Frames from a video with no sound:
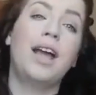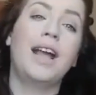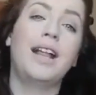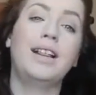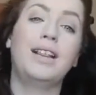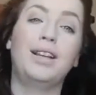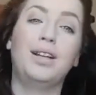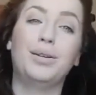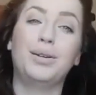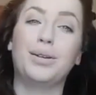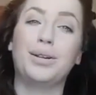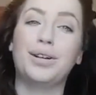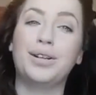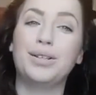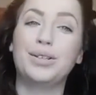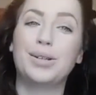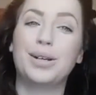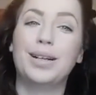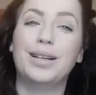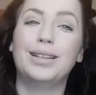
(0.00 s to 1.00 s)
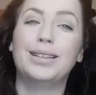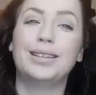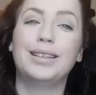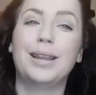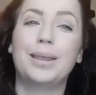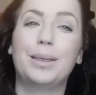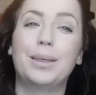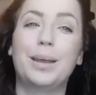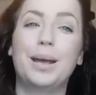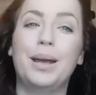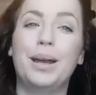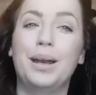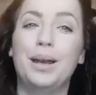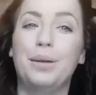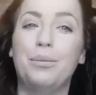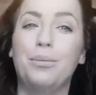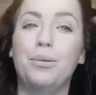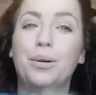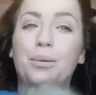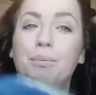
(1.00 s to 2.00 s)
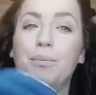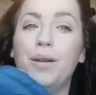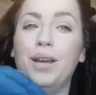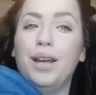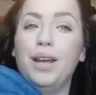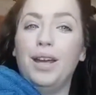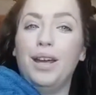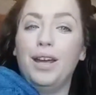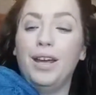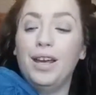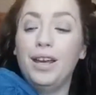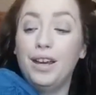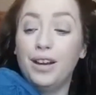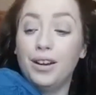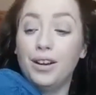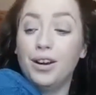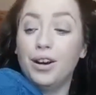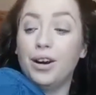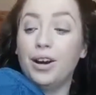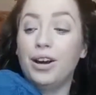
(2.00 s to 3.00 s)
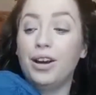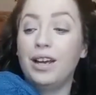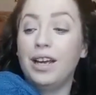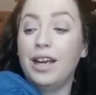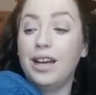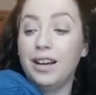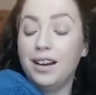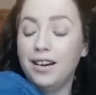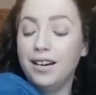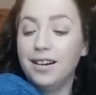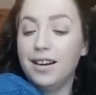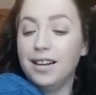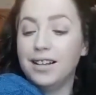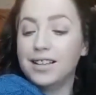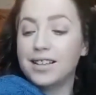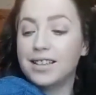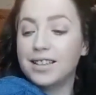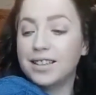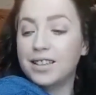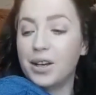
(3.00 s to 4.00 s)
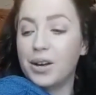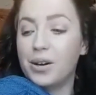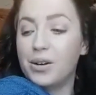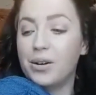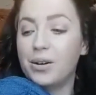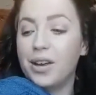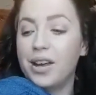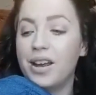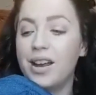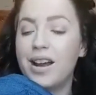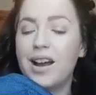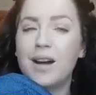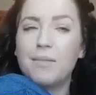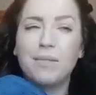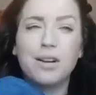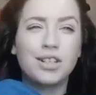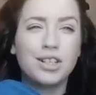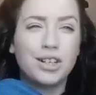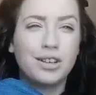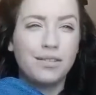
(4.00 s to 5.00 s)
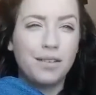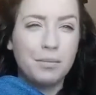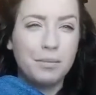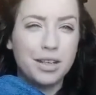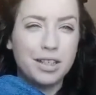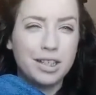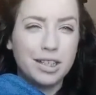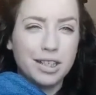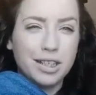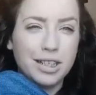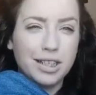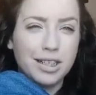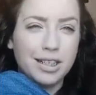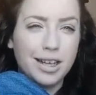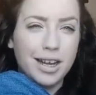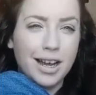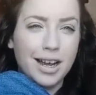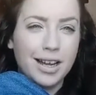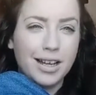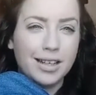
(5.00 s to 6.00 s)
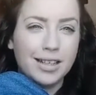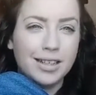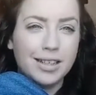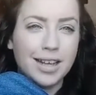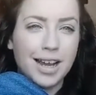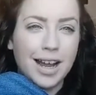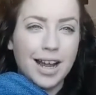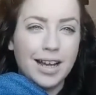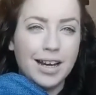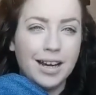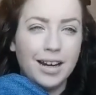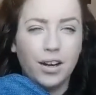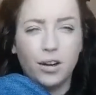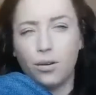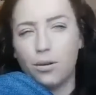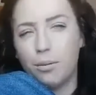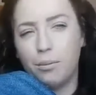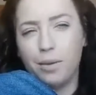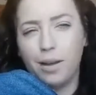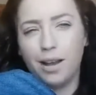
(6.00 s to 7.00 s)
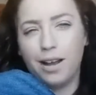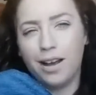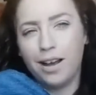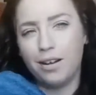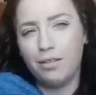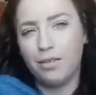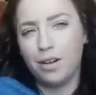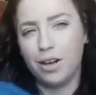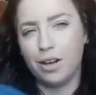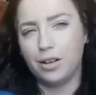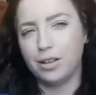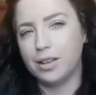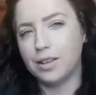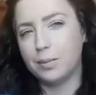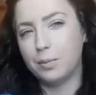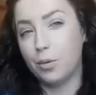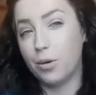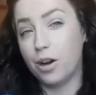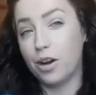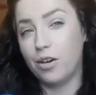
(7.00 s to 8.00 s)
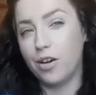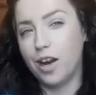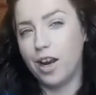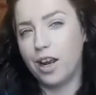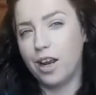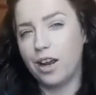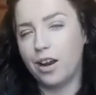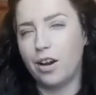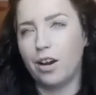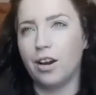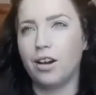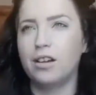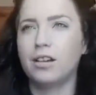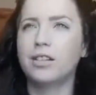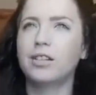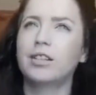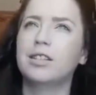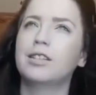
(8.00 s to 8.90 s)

in the other countries than it would be here in Ireland. So I'm not sure if I mentioned it yet, and I know I'm being kind of a little spoilery or